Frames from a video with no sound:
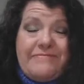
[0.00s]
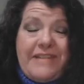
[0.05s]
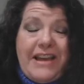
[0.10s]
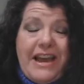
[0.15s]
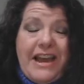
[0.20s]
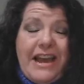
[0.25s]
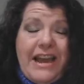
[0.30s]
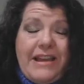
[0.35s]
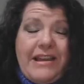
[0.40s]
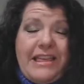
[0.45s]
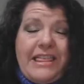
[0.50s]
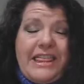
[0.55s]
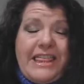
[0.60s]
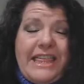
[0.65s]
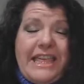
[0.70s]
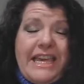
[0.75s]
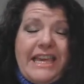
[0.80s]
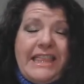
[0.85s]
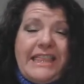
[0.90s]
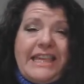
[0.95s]
I
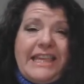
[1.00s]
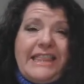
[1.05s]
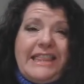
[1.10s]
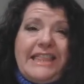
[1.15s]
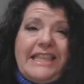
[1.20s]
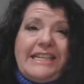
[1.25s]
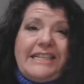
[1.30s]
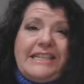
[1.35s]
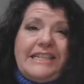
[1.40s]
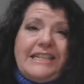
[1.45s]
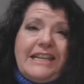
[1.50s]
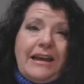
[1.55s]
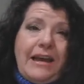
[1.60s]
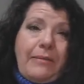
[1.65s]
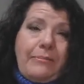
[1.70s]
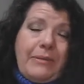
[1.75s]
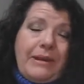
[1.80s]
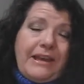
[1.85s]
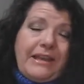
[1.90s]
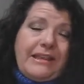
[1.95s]
think that this
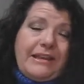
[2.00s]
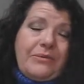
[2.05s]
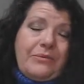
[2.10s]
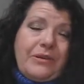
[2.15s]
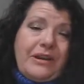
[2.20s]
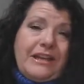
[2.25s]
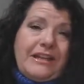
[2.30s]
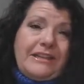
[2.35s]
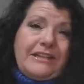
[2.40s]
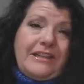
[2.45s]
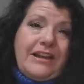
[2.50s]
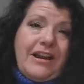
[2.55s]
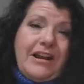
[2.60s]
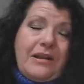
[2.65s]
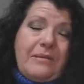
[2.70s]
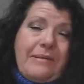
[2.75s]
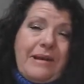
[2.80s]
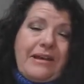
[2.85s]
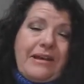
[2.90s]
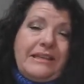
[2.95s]
topic that we're going to talk
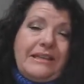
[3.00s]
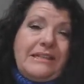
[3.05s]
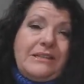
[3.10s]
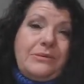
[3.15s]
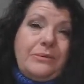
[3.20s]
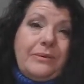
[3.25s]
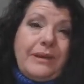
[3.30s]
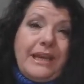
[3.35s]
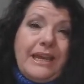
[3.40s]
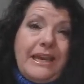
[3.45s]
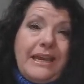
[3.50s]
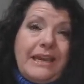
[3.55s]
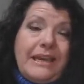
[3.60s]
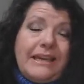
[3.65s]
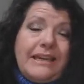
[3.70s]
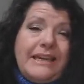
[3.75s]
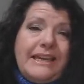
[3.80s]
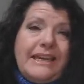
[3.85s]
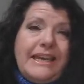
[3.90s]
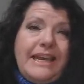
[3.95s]
about this
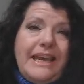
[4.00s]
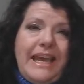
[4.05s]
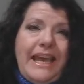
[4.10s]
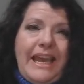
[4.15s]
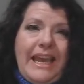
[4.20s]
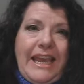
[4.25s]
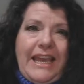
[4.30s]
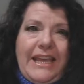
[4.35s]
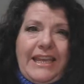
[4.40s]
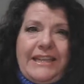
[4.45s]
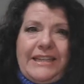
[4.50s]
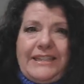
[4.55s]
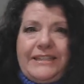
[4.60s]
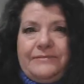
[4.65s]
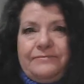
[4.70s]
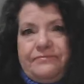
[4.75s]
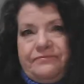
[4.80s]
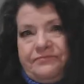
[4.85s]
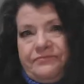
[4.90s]
week and